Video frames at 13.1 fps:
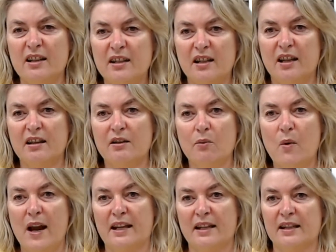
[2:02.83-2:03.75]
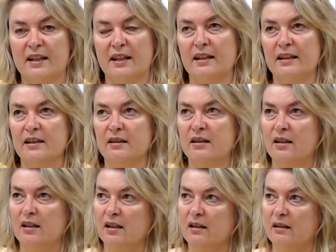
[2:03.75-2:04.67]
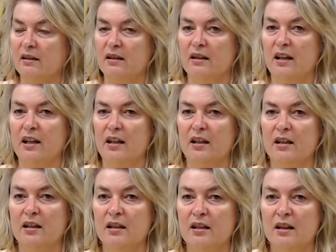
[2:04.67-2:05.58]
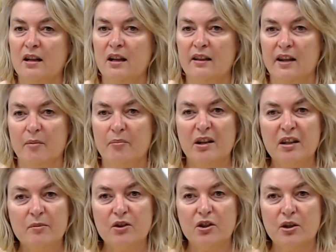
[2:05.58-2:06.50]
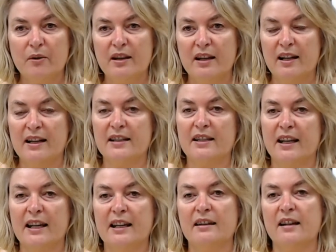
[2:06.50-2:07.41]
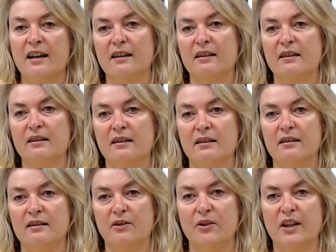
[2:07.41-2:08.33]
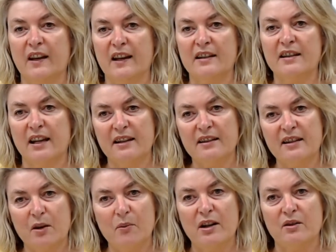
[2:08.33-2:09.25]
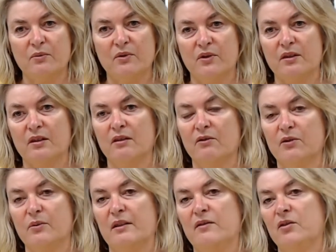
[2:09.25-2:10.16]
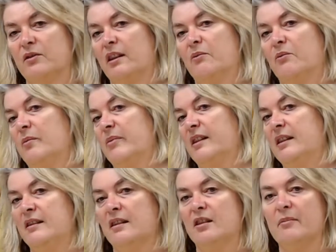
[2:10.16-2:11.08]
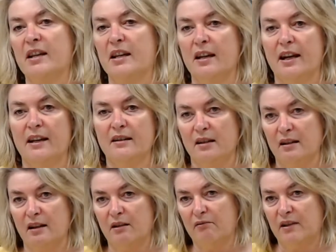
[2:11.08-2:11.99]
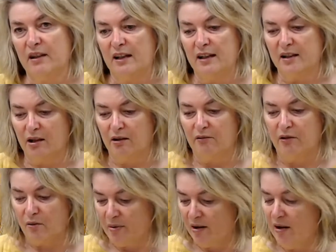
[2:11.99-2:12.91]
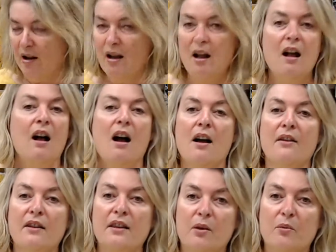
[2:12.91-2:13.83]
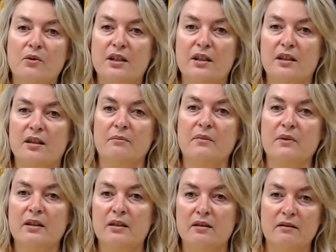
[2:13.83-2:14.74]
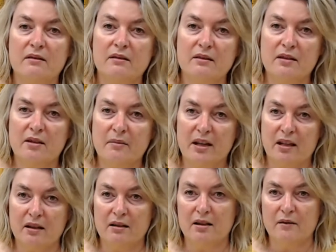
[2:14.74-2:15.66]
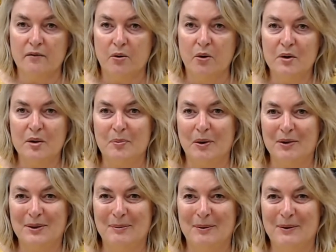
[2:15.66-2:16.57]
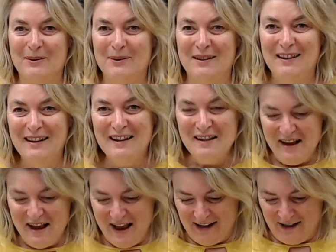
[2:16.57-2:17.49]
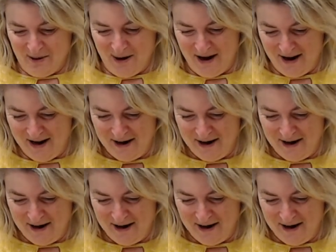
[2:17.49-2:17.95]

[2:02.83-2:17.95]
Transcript: in the waist, and they appeared to be showing the elastic in to the casing as they went, which is an odd way of doing it. It would have been easier to make a casing and then thread the elastic through, but I think they wanted to make it as difficult as possible. Anyway,